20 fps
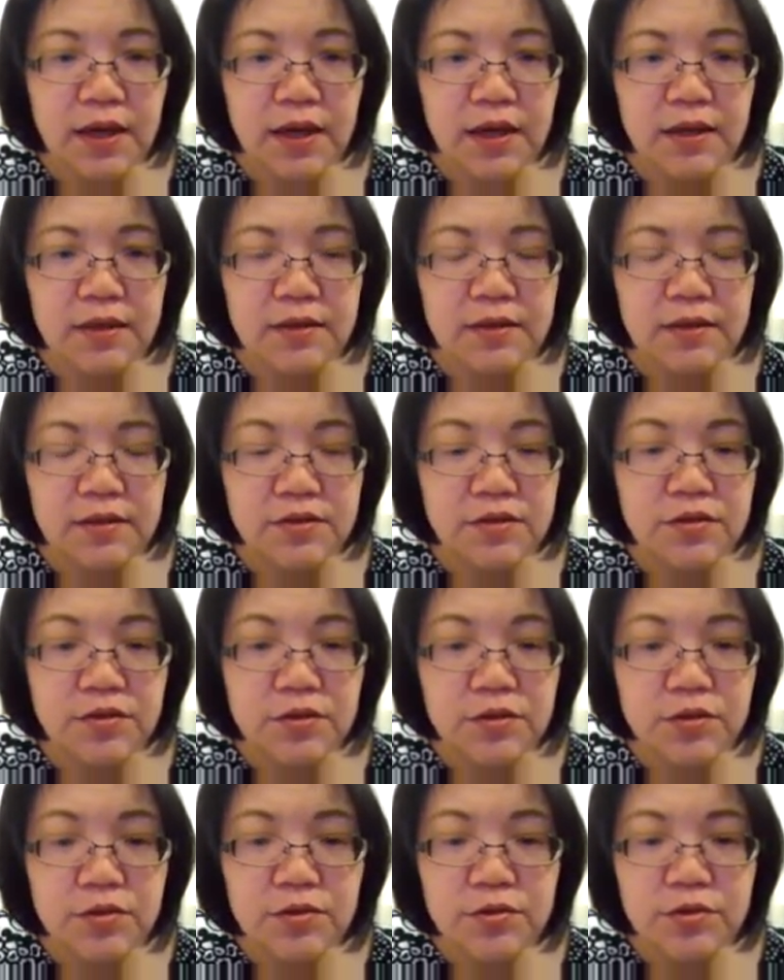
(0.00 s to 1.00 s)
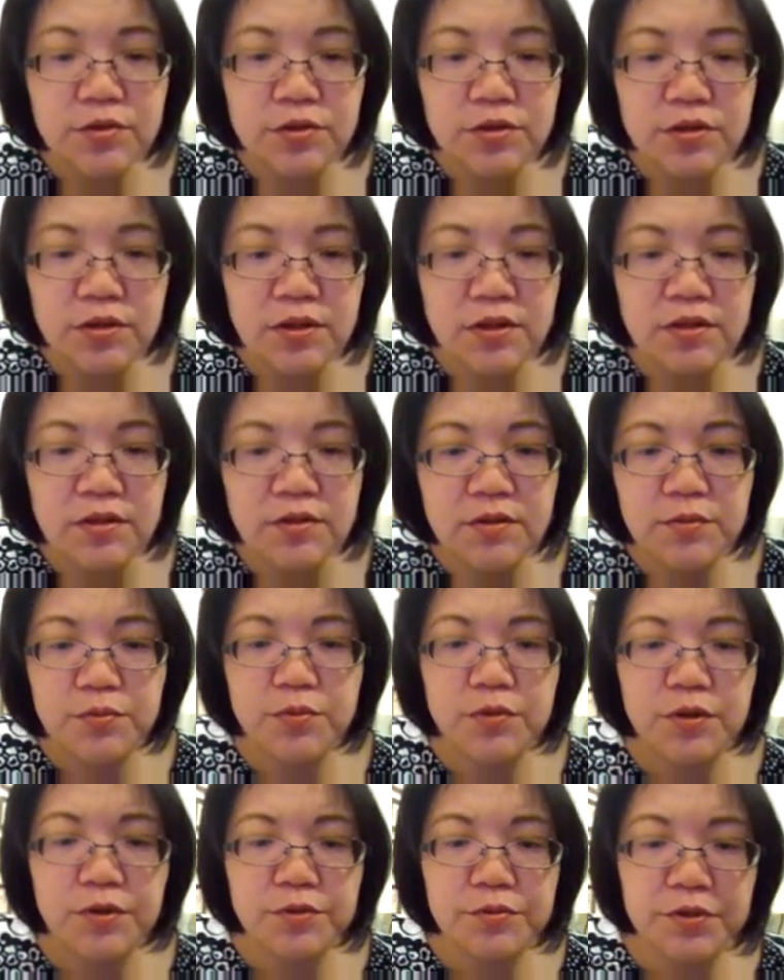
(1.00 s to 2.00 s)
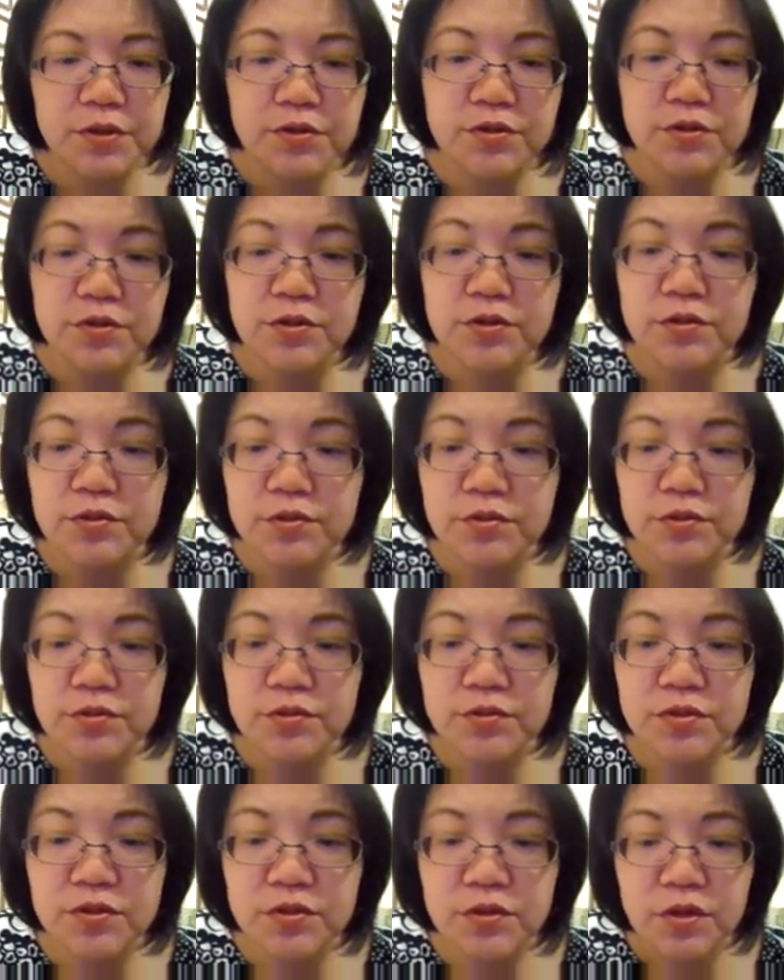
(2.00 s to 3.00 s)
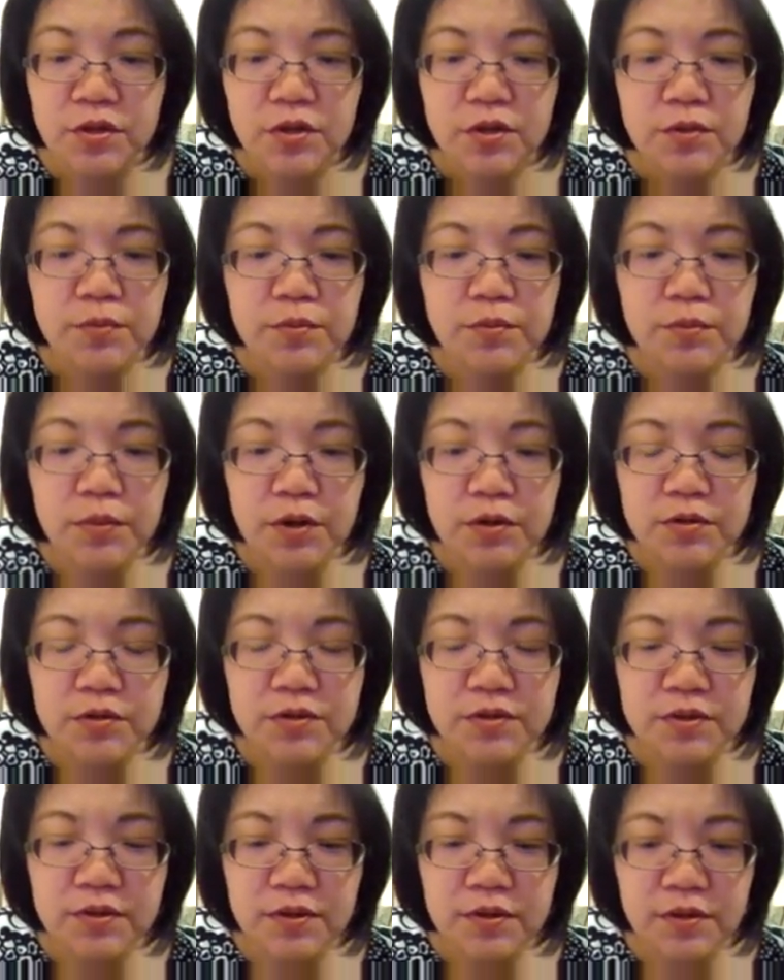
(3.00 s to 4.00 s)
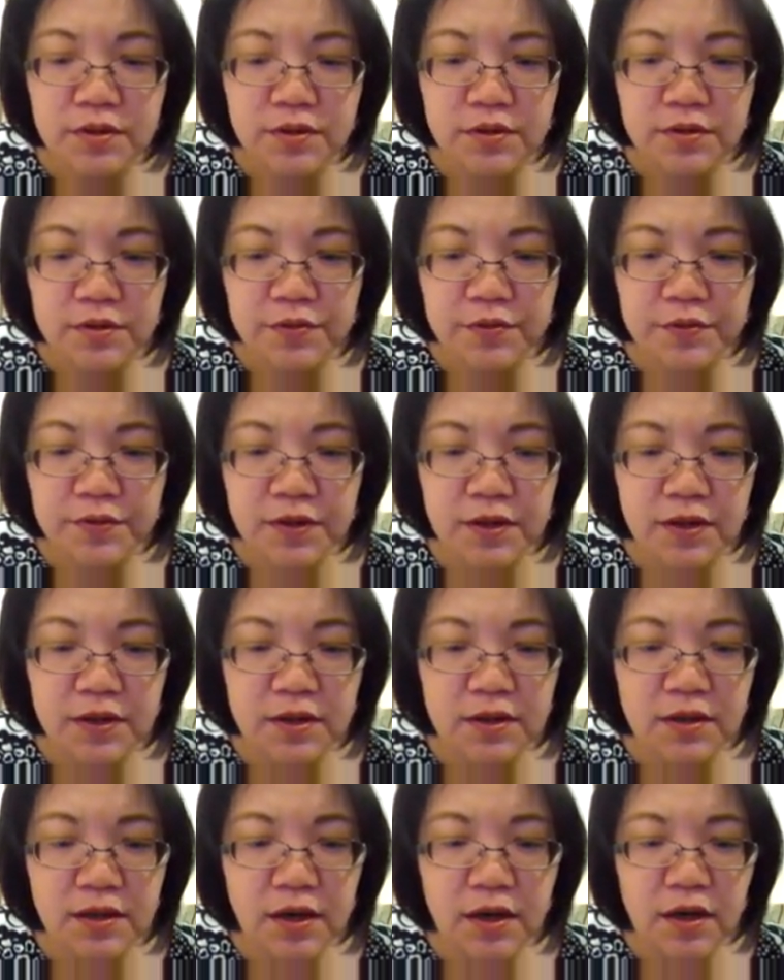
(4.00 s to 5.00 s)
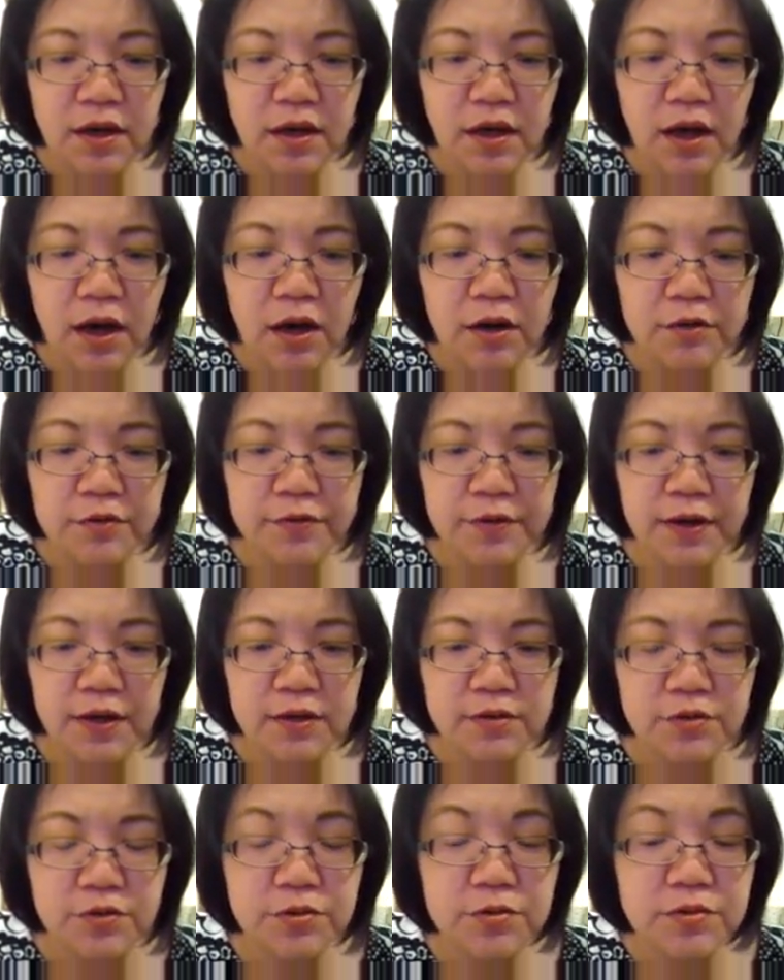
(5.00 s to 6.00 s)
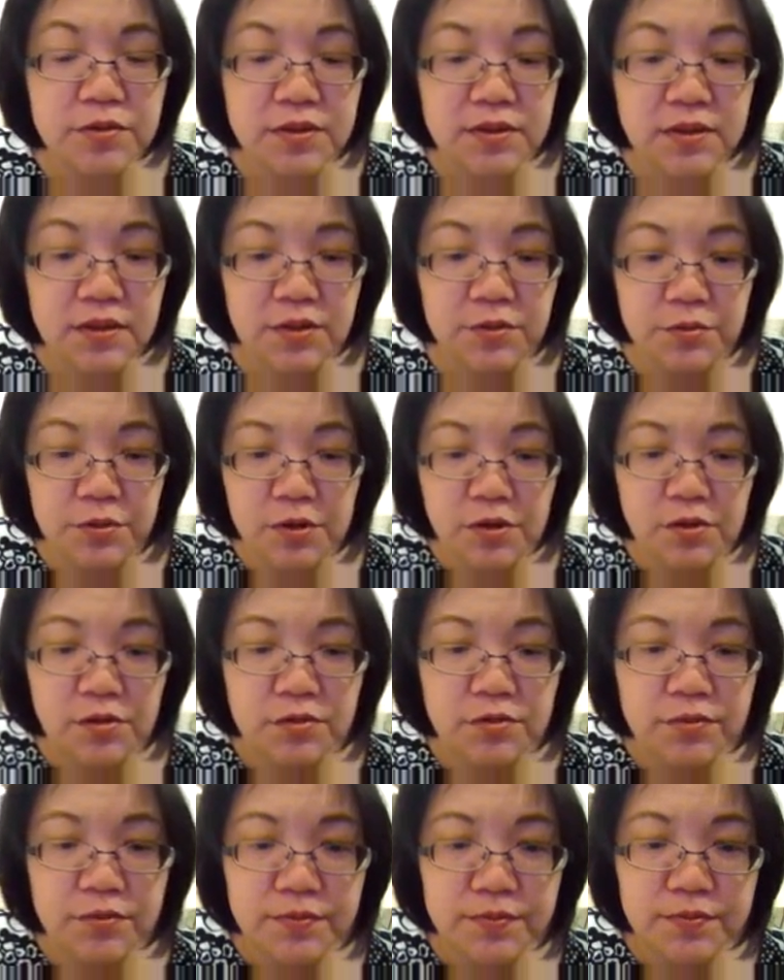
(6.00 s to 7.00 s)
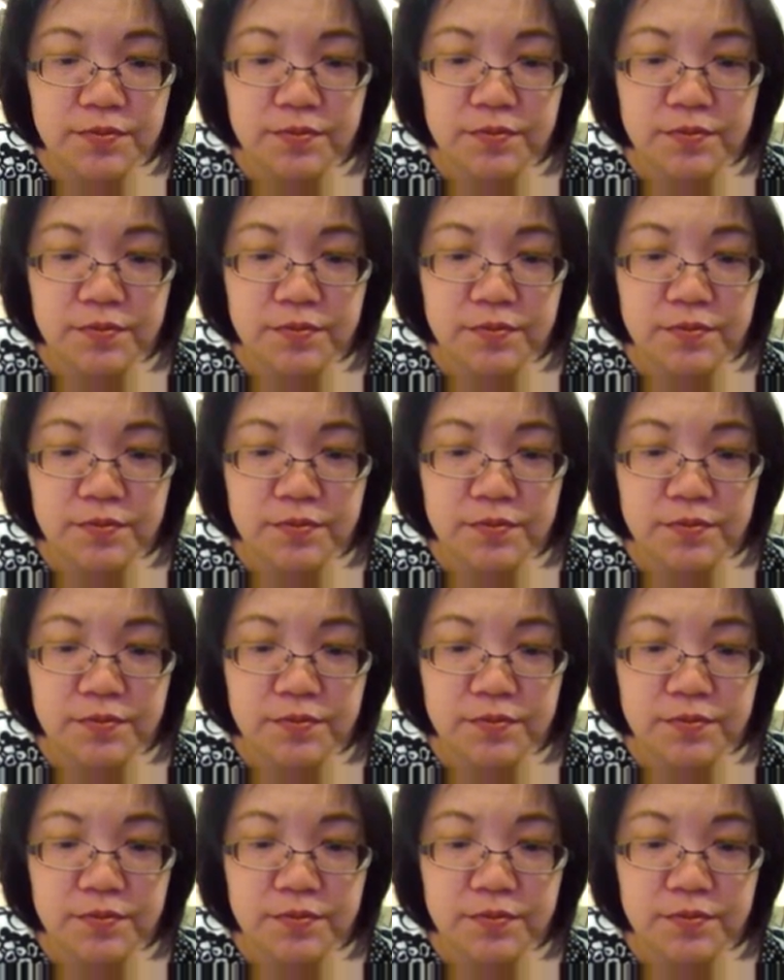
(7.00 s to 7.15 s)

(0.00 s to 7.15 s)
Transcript: that the solution will reduce most of the alpha to 0.